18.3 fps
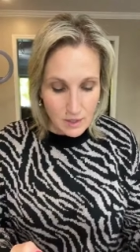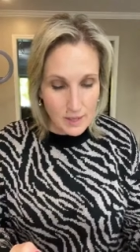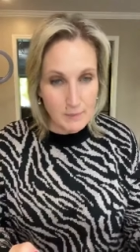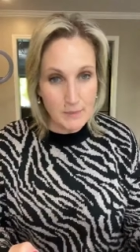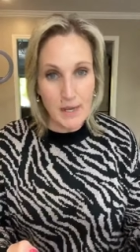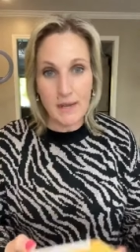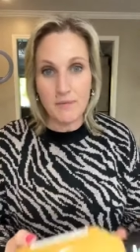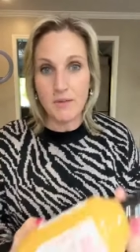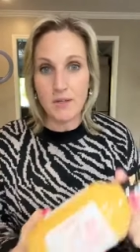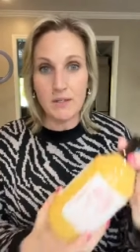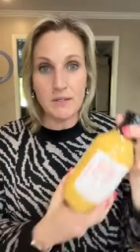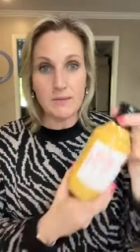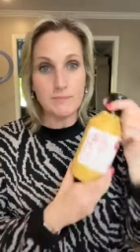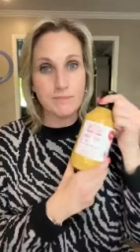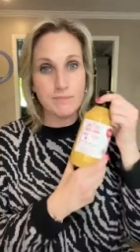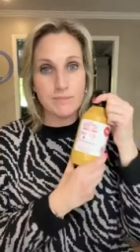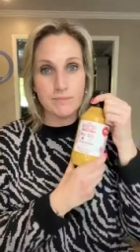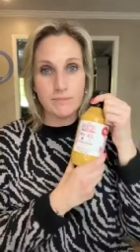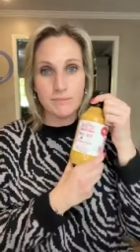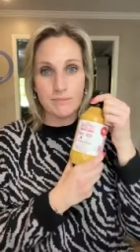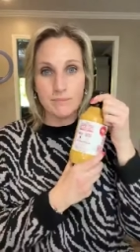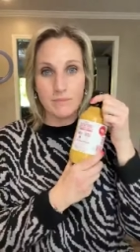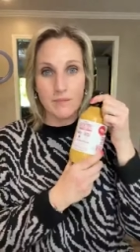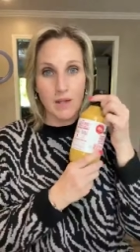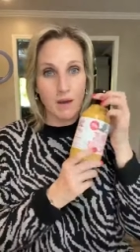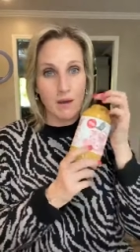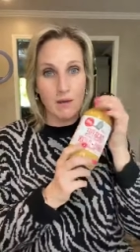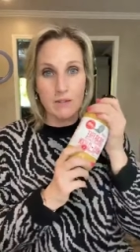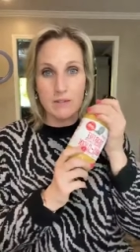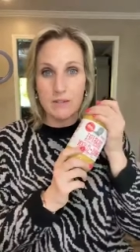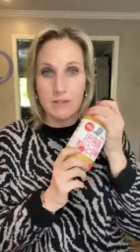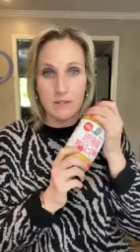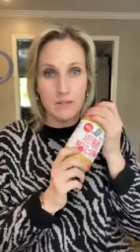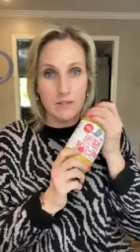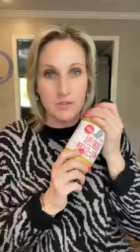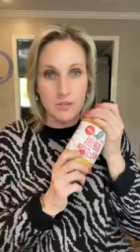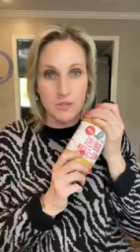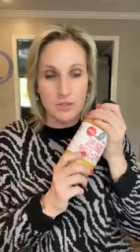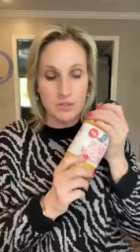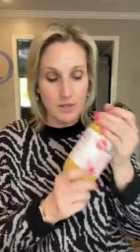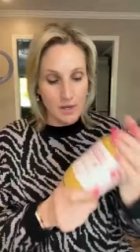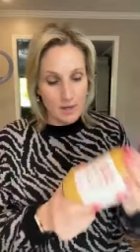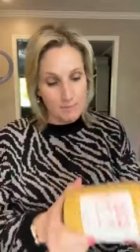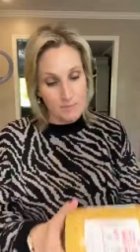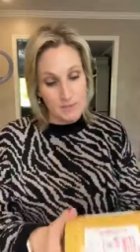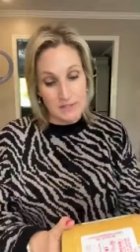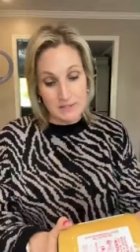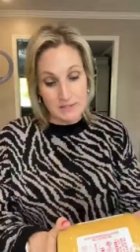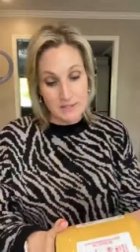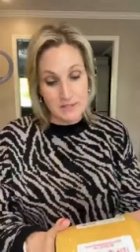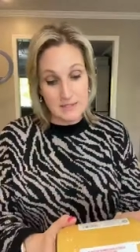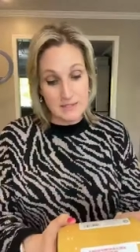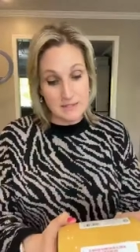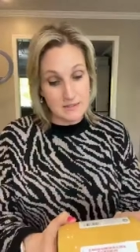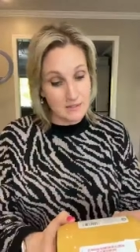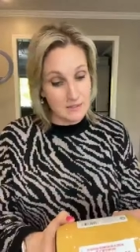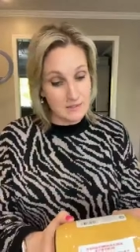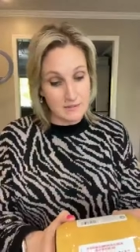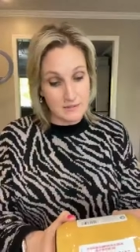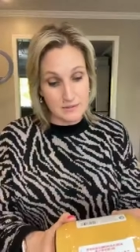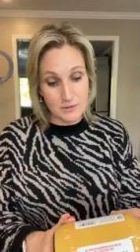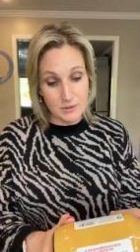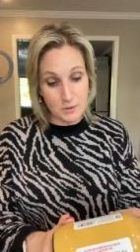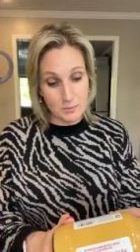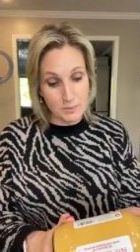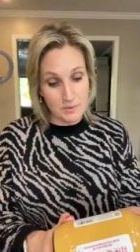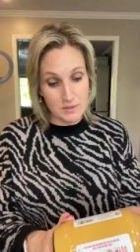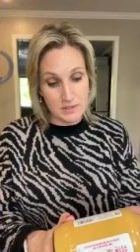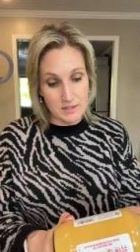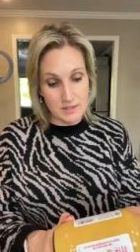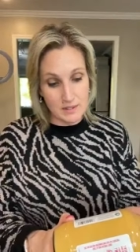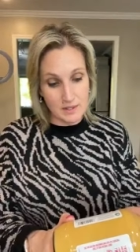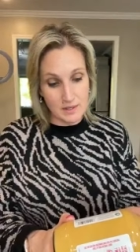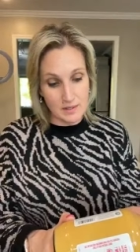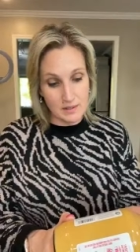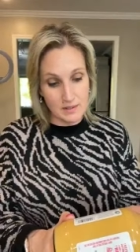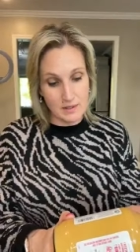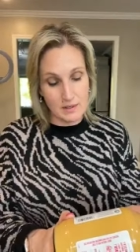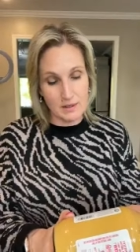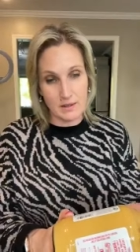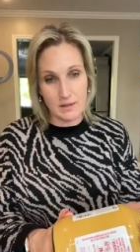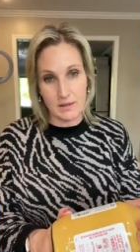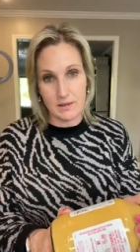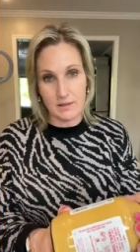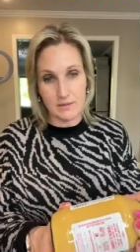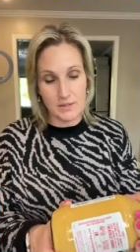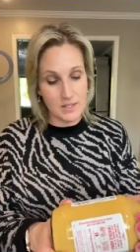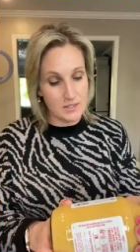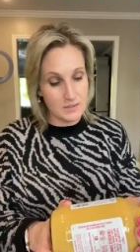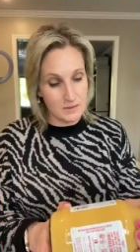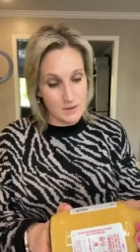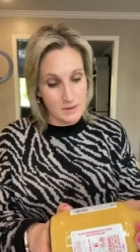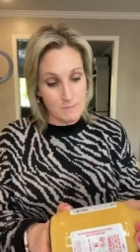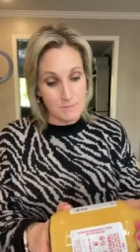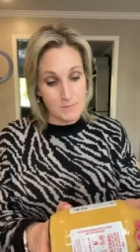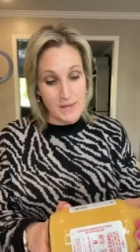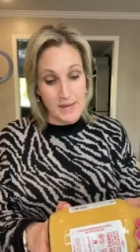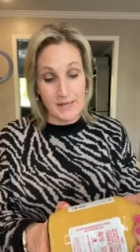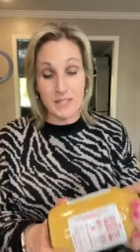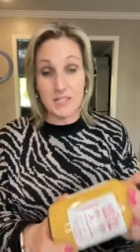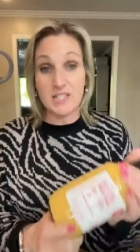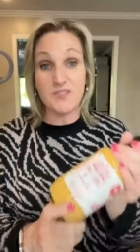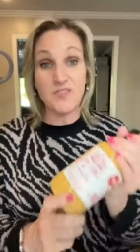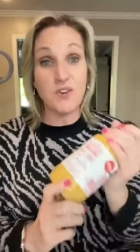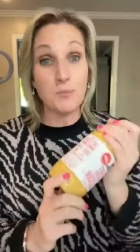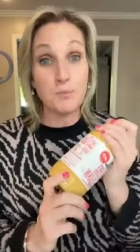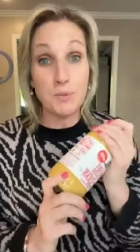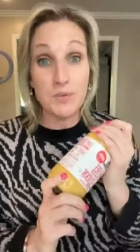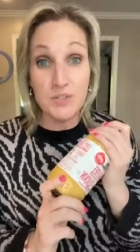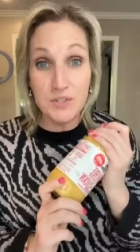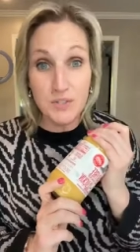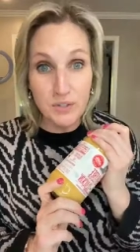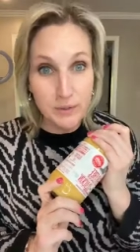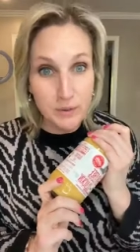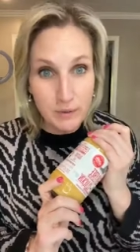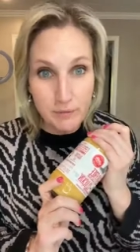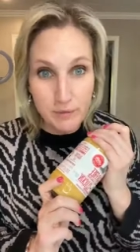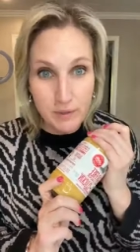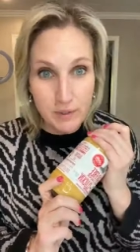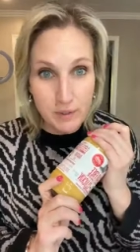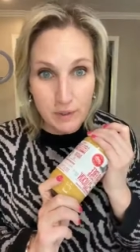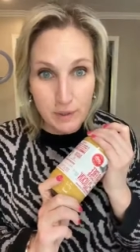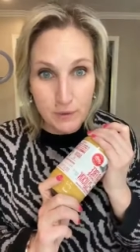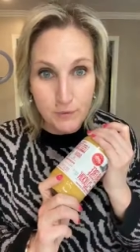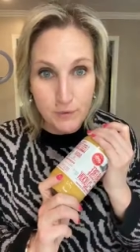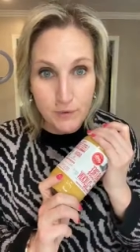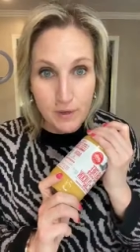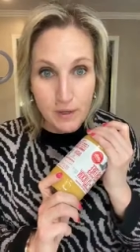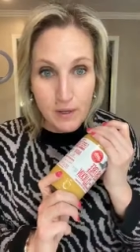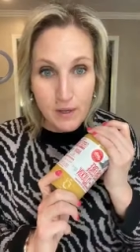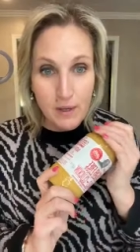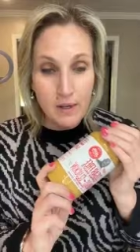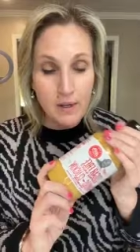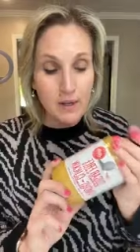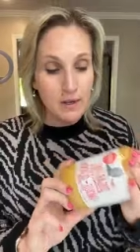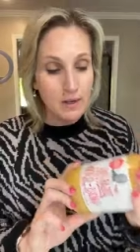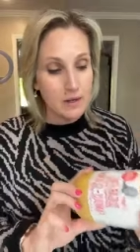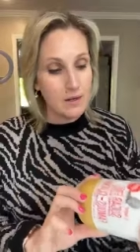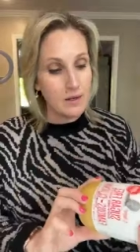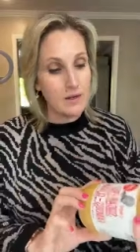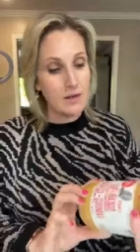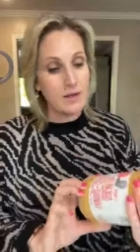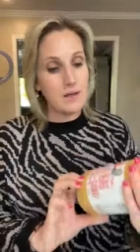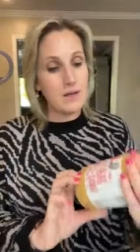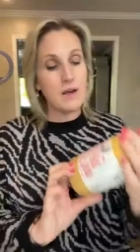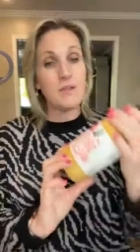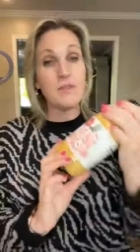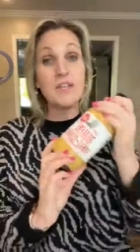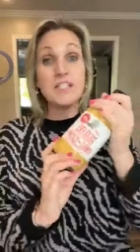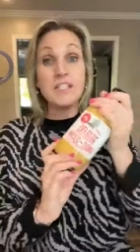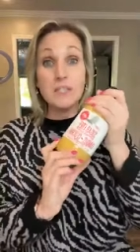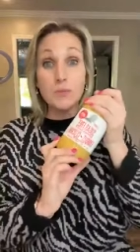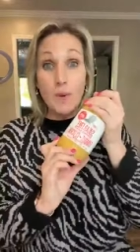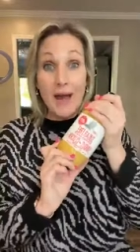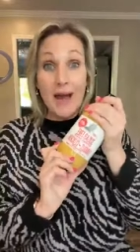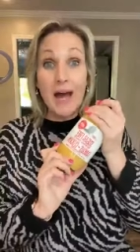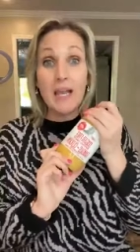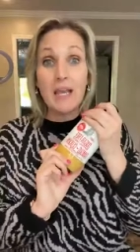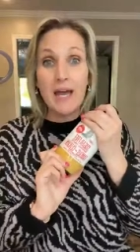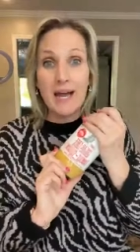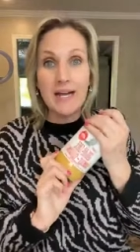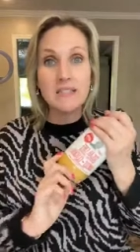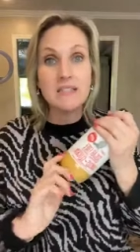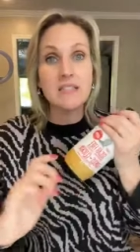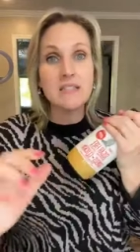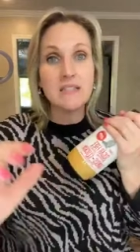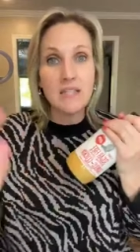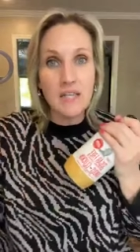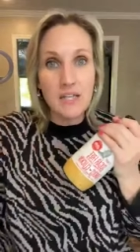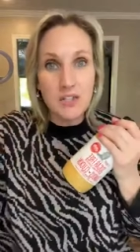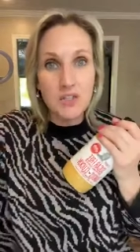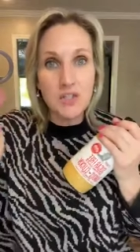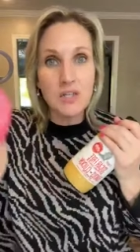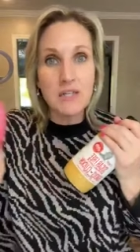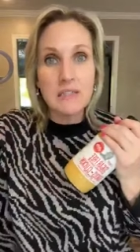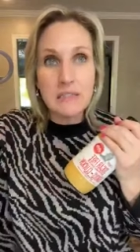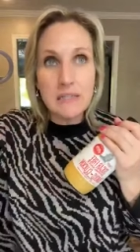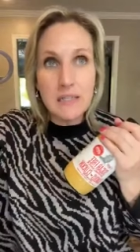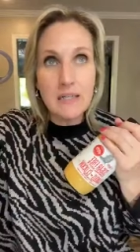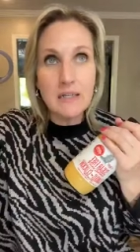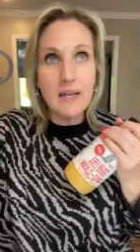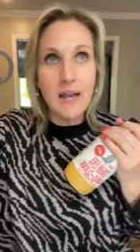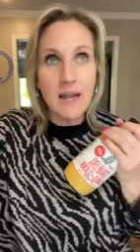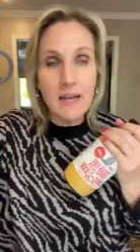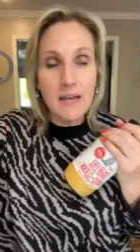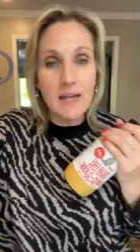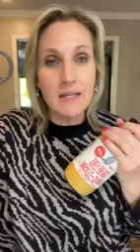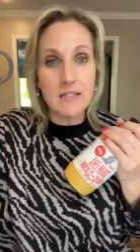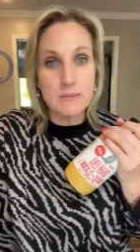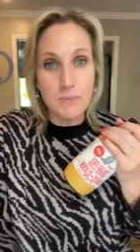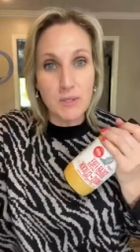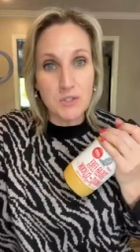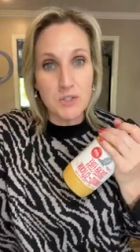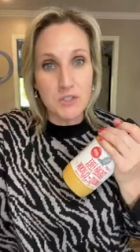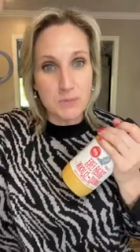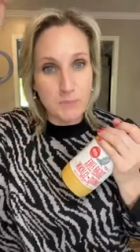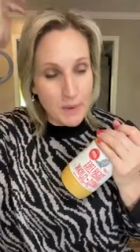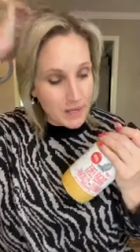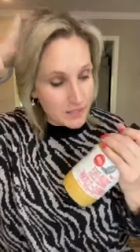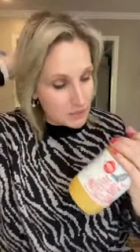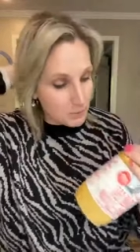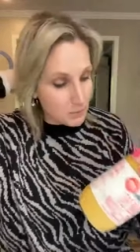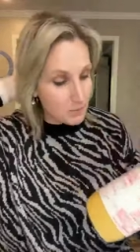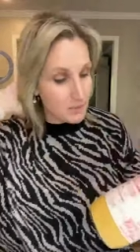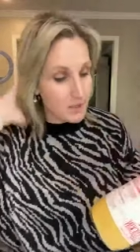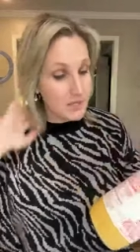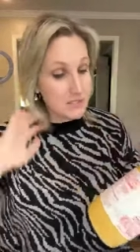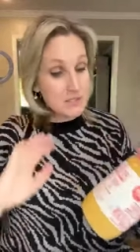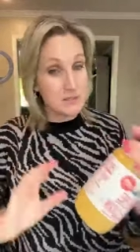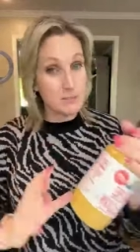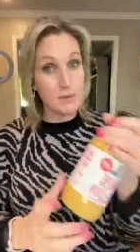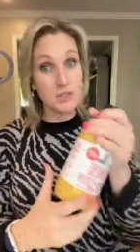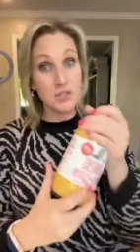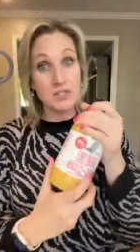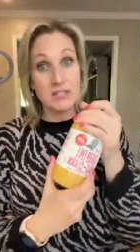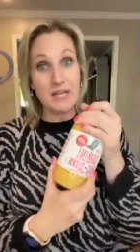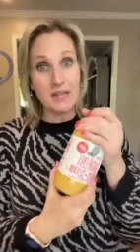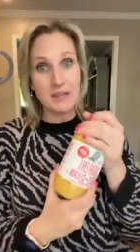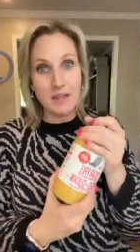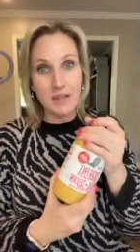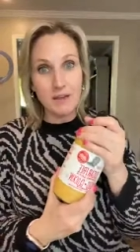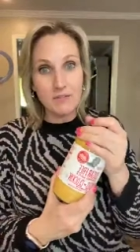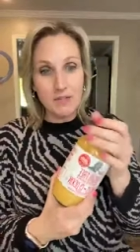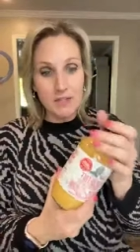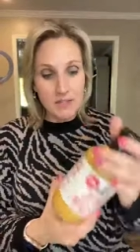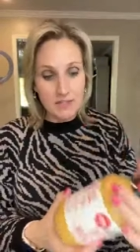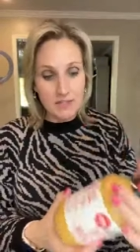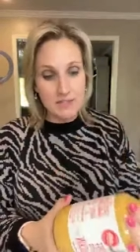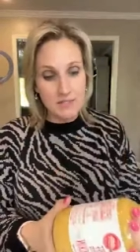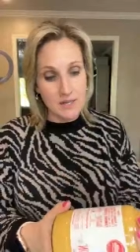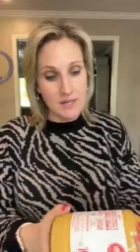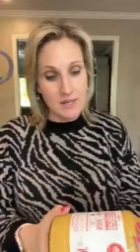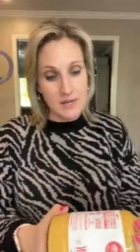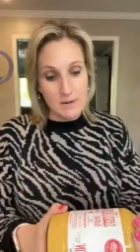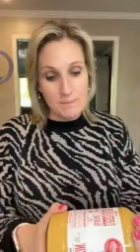I'm not even going to, y'all, it's delicious. It says it's less than 2%. Oh, and it's for preservative. This is why I like to teach clean eating as much as possible, because as much as I love this,